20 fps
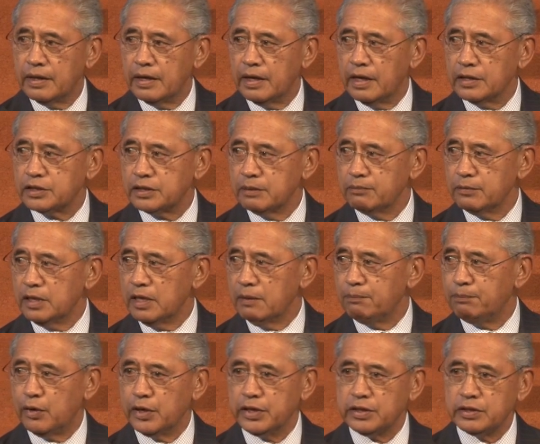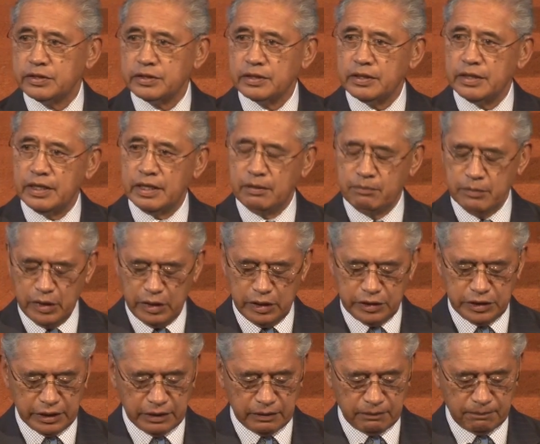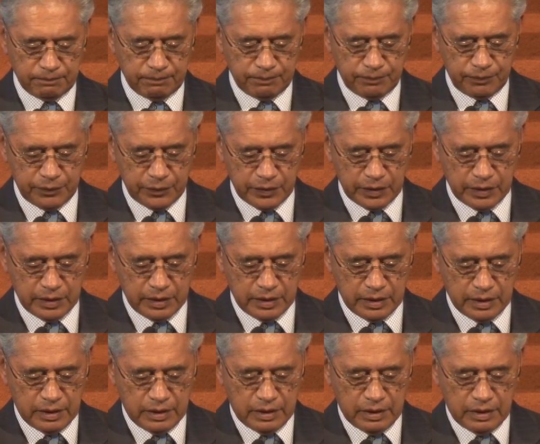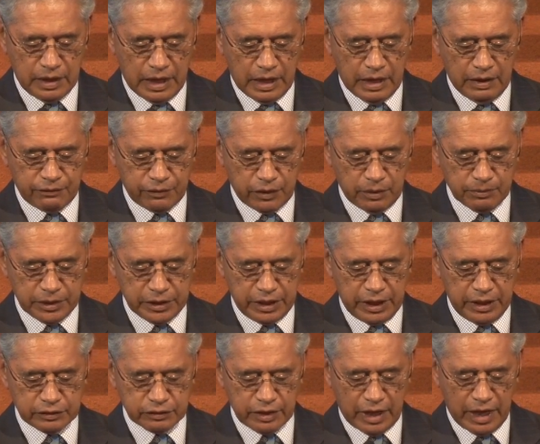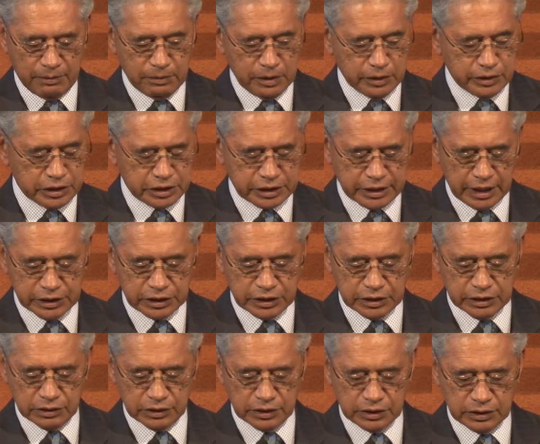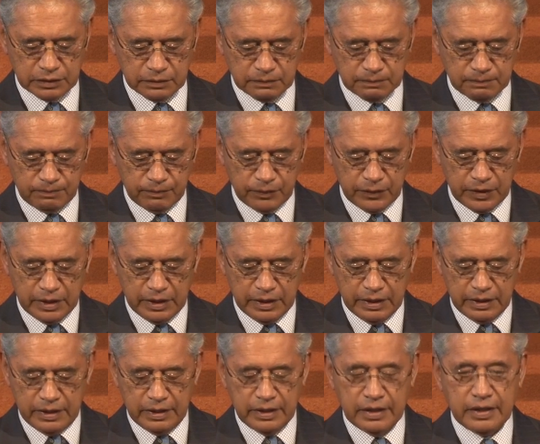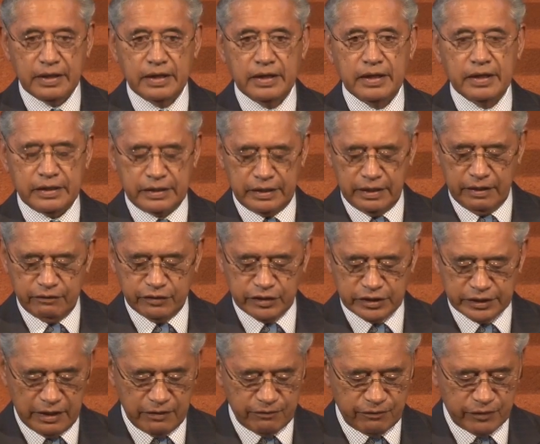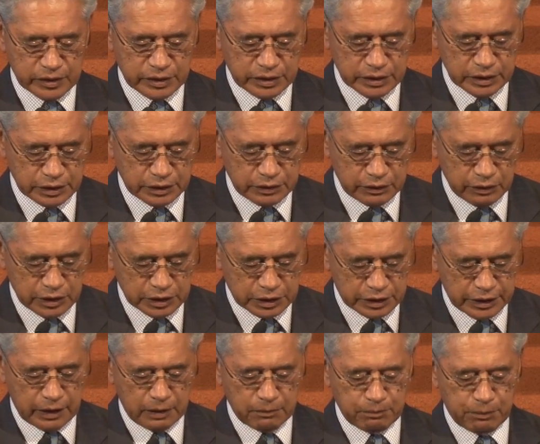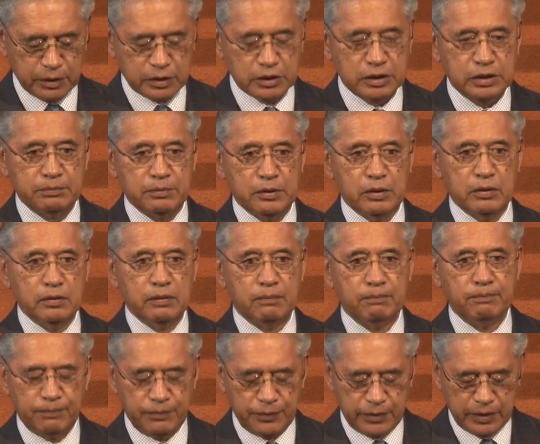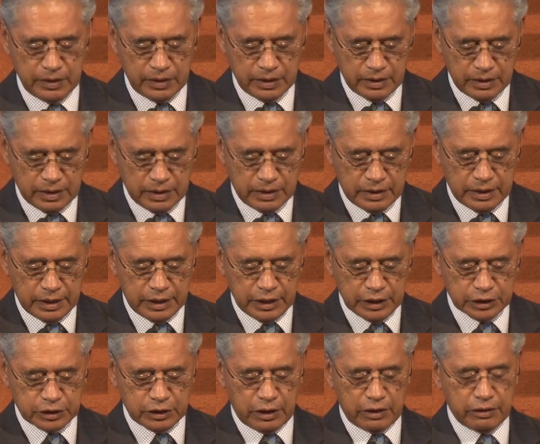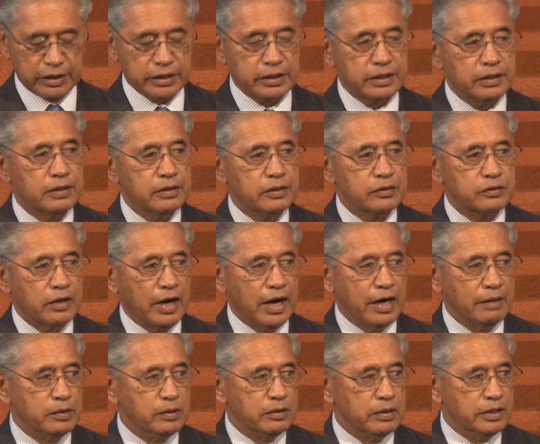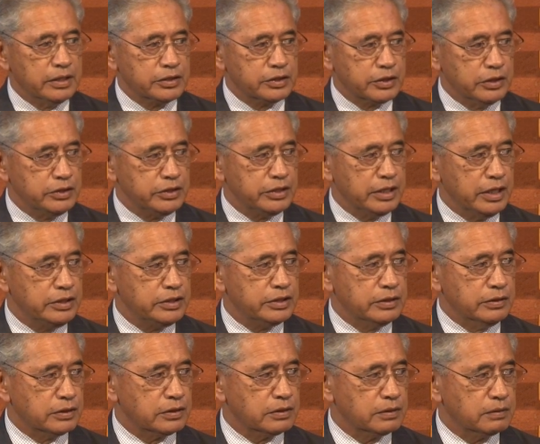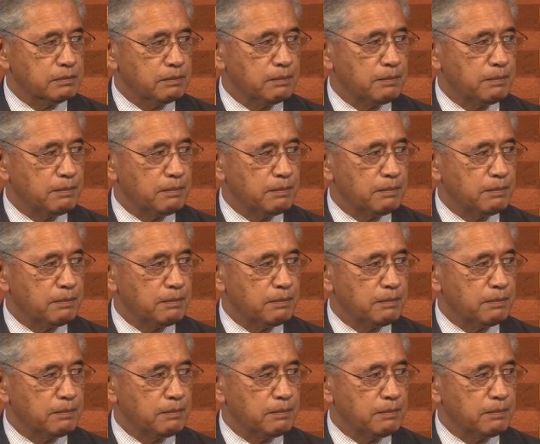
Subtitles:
A similar point emerging from the tribal discussions gives emphasis to the second principle, historic tribal associations.